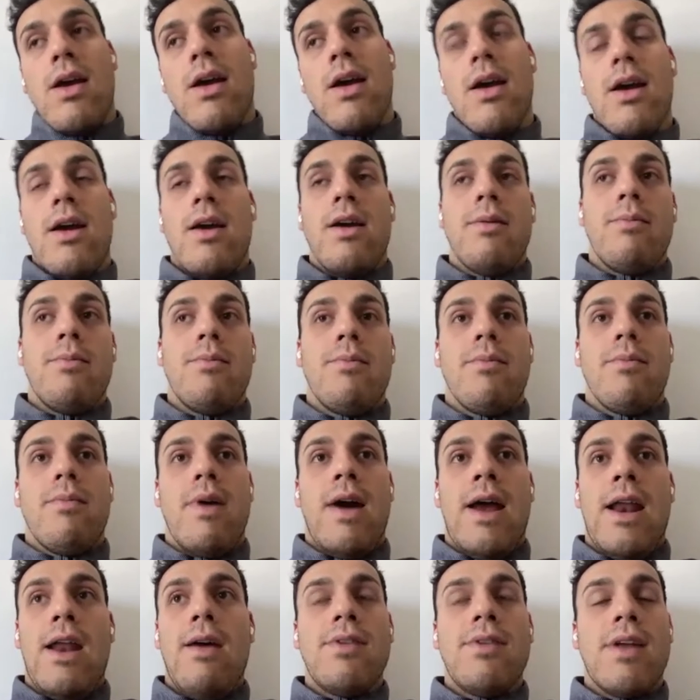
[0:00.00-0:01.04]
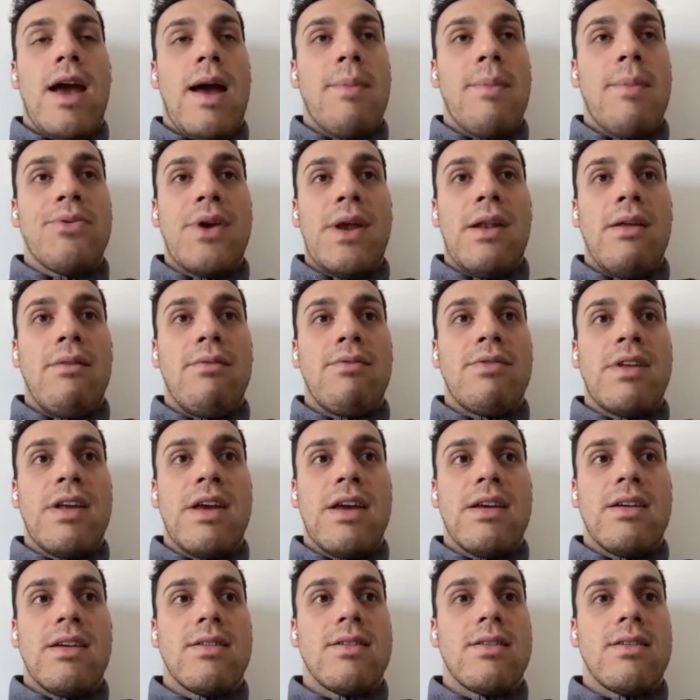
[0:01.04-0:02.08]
I loved it, absolutely loved it.